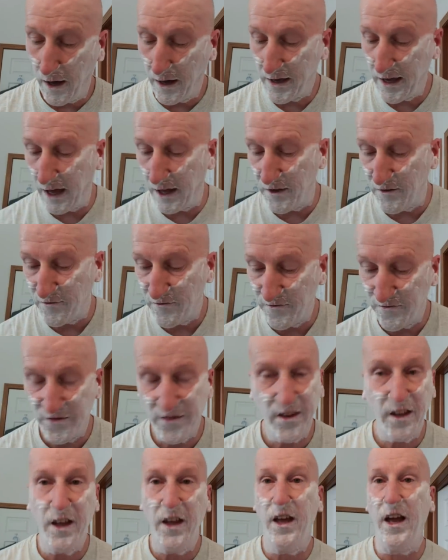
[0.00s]
Again,
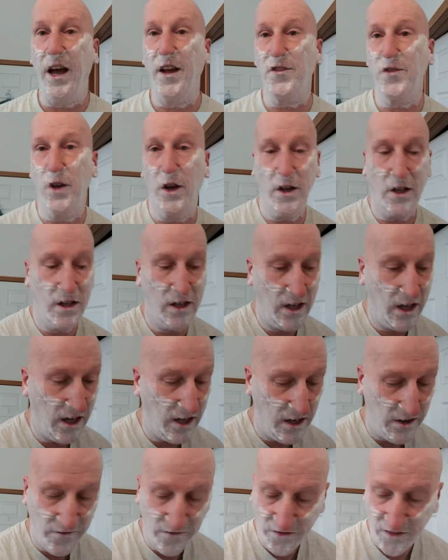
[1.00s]
that's all you
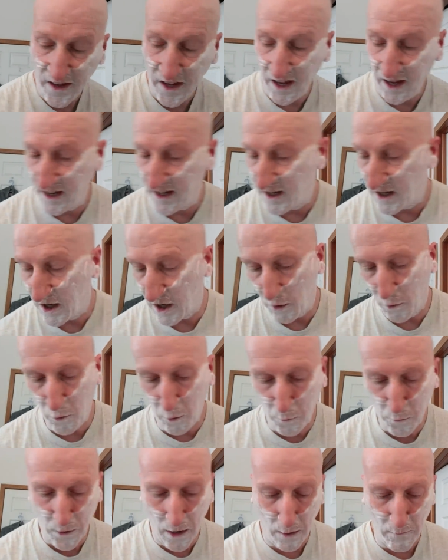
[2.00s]
need, and
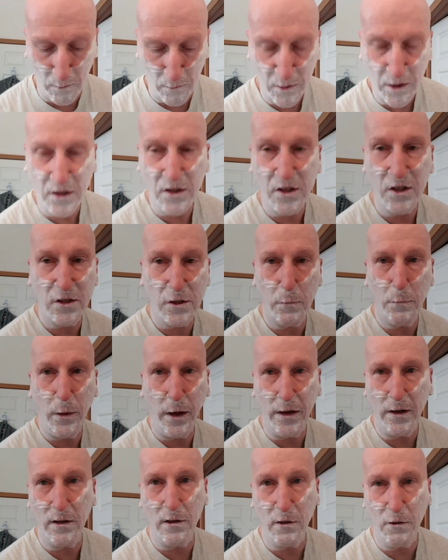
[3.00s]
it will probably
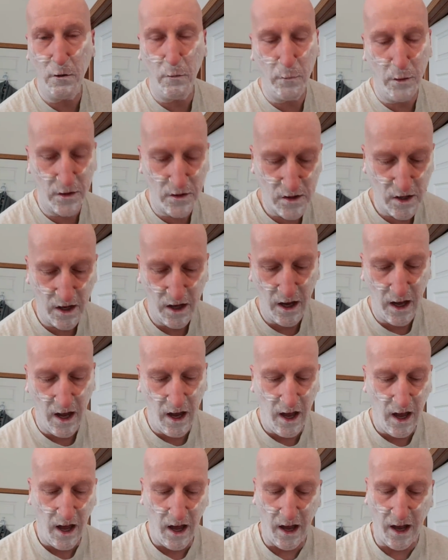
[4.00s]
dissipate a little bit
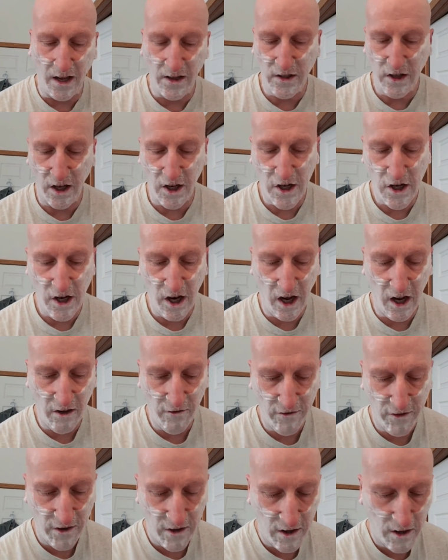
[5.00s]
as I
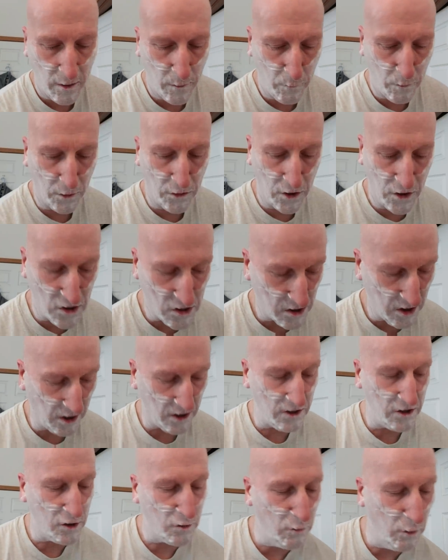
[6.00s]
shave, but the
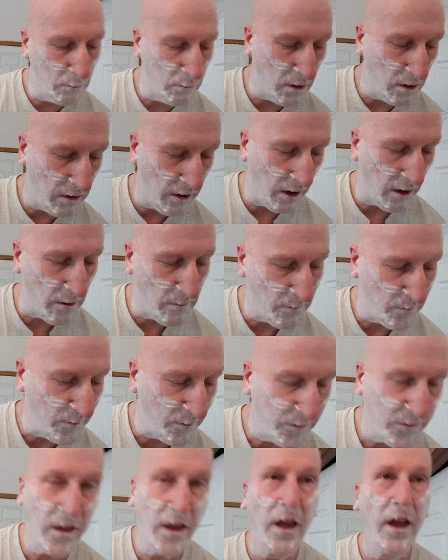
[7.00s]
slickness will be there.
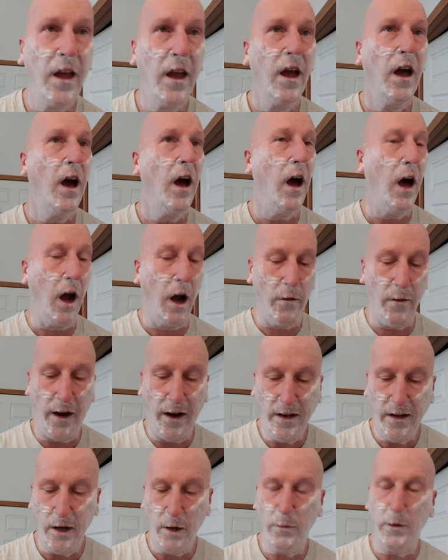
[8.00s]
All
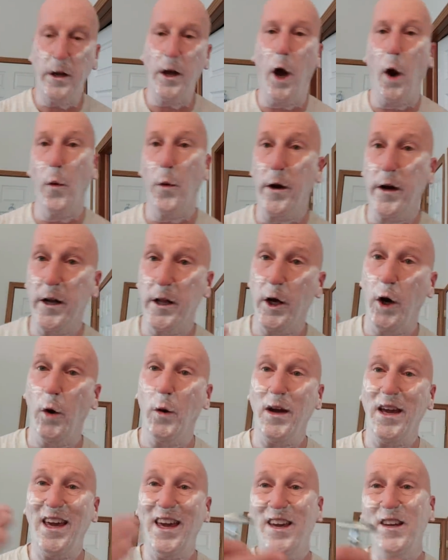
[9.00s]
right, here we go. We're gonna
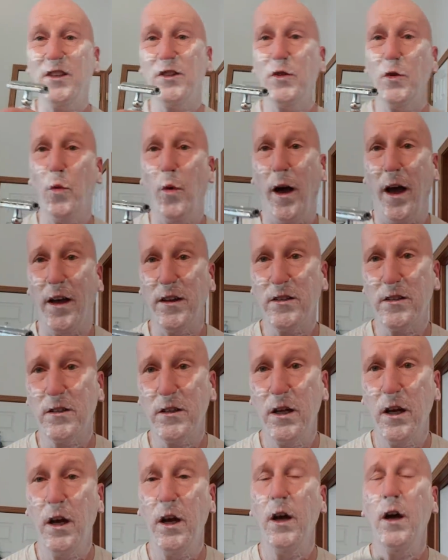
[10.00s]
go east to
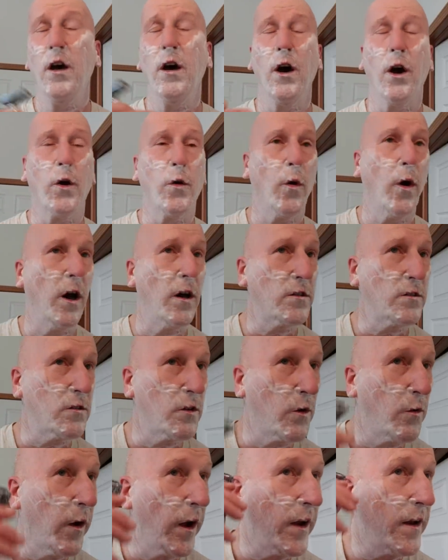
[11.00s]
west
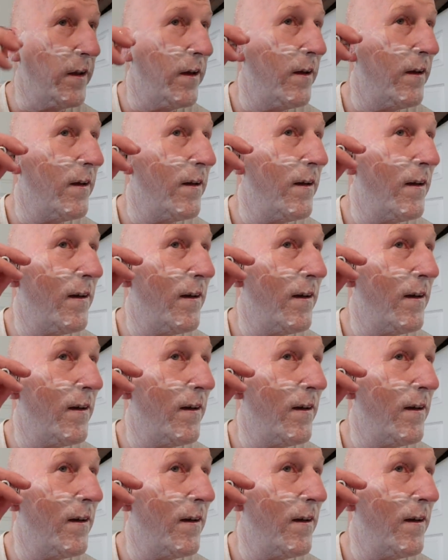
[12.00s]
across the grain.